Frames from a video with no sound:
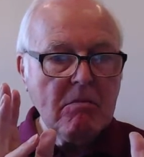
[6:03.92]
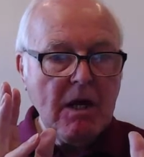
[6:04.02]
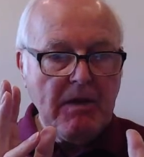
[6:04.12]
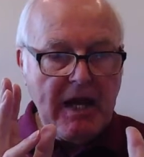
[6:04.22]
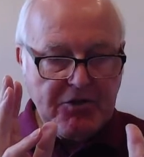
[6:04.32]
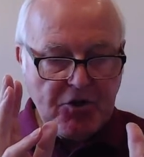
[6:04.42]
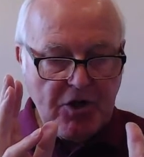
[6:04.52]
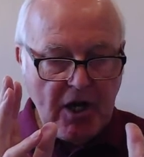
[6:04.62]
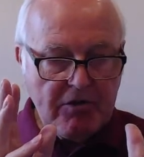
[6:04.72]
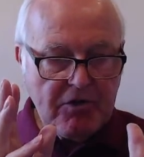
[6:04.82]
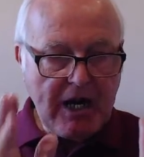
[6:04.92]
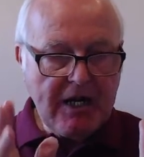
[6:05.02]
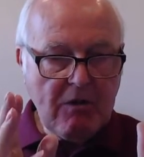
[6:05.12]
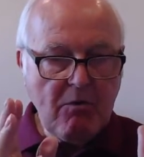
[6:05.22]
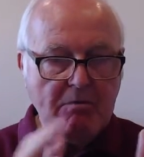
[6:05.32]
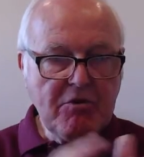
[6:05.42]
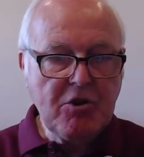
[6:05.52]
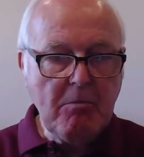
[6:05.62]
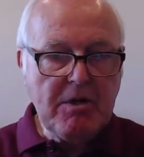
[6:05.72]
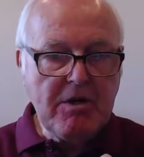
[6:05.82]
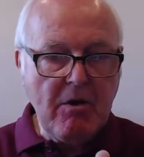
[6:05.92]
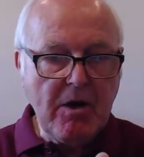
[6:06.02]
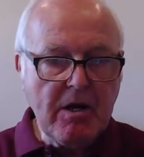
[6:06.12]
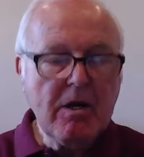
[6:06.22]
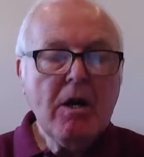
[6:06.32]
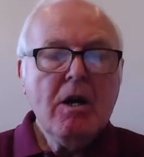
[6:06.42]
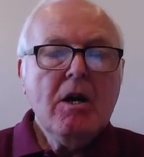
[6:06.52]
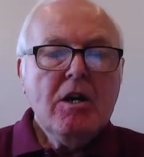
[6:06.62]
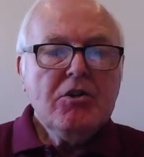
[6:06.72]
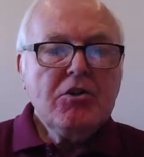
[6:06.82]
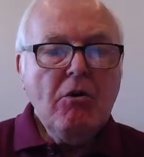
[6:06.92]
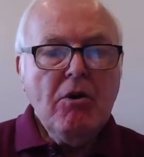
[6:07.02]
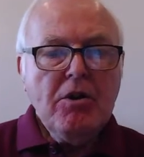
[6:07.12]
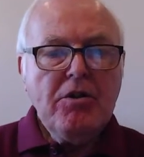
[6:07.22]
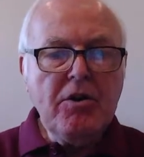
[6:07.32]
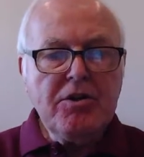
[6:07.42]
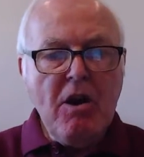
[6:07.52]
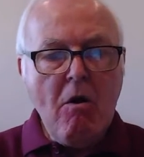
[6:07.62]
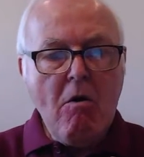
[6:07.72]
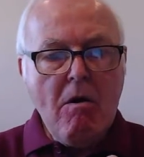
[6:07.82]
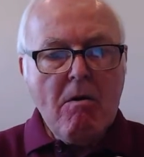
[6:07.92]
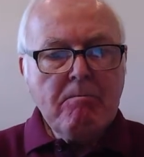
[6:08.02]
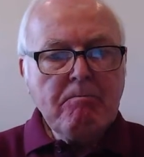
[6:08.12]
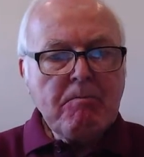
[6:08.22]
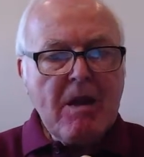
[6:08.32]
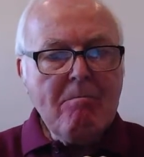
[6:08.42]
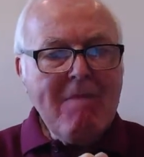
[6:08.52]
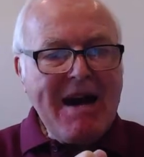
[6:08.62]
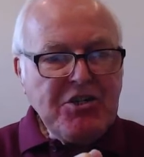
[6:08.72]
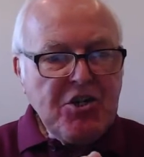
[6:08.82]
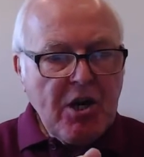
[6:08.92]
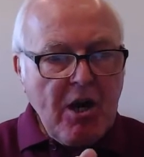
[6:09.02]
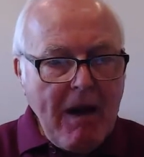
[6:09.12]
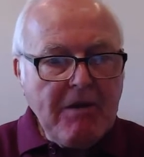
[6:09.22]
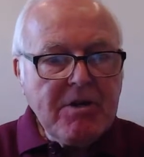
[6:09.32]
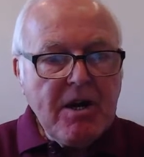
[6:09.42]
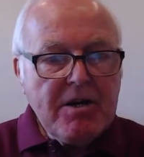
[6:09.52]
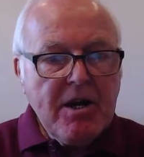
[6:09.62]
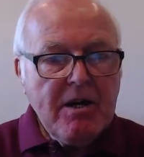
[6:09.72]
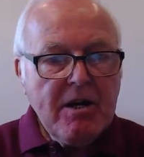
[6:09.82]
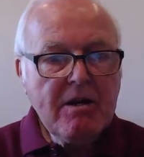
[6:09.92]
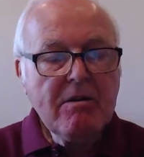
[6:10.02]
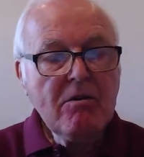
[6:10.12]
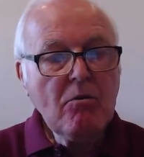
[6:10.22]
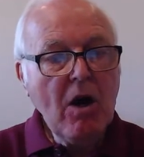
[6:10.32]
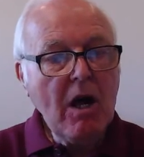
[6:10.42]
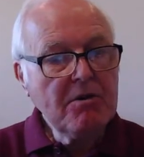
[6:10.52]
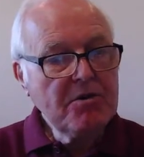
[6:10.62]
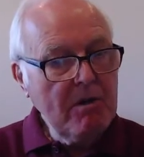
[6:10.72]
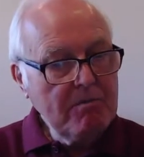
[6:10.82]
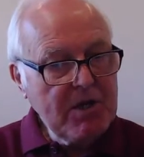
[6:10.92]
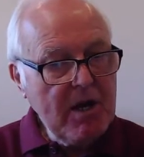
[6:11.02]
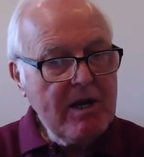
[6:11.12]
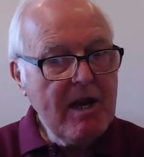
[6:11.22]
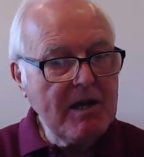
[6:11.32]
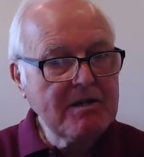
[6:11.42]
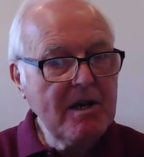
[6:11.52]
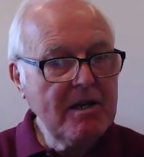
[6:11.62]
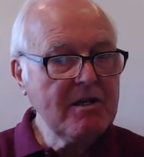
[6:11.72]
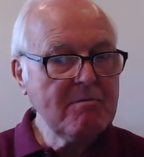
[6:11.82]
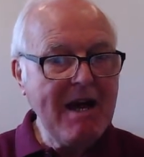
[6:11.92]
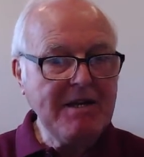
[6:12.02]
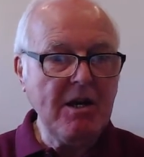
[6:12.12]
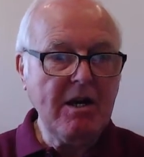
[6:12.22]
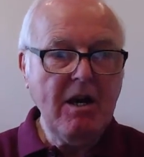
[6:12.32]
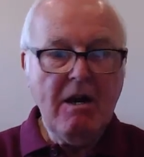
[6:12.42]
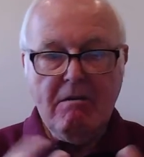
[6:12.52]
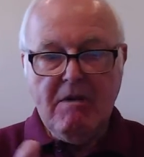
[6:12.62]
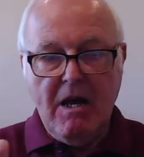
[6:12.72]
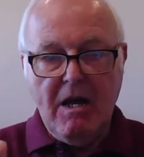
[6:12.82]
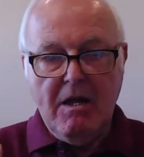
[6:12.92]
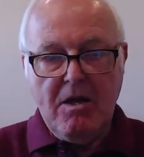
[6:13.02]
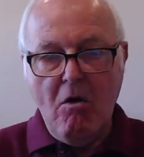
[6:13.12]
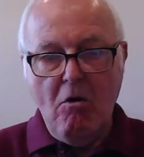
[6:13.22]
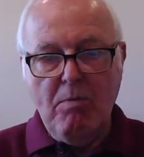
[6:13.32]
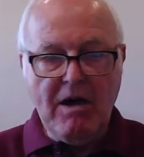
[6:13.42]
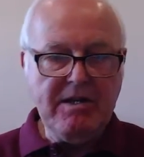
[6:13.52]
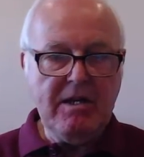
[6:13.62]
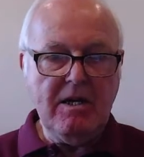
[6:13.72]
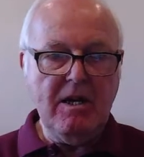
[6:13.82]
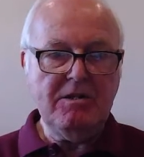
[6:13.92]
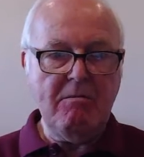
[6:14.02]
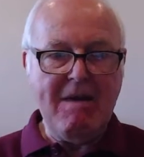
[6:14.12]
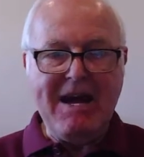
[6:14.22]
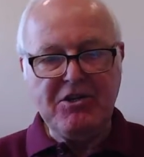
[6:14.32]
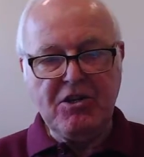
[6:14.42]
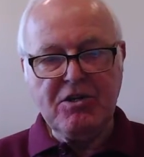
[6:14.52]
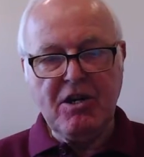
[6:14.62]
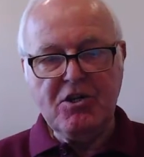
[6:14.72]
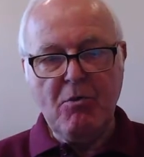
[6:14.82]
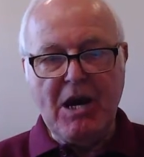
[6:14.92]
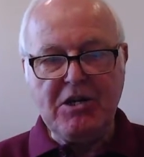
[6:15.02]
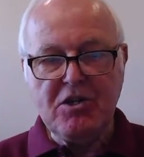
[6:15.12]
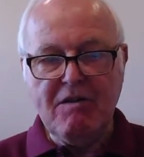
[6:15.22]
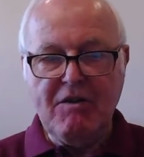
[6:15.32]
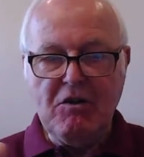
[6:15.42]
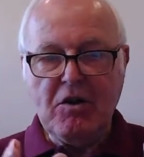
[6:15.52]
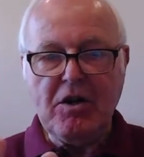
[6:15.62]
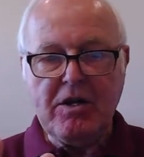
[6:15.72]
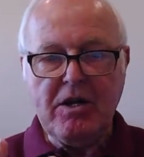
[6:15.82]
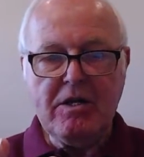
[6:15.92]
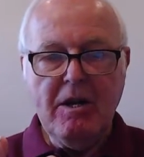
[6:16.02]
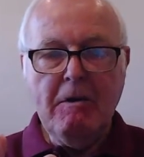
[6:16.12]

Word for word: And that's exactly what we should be doing. So there is no magic about it. Well, some say, yes, it is magic. Well, the whole body is a magic situation if you look at it.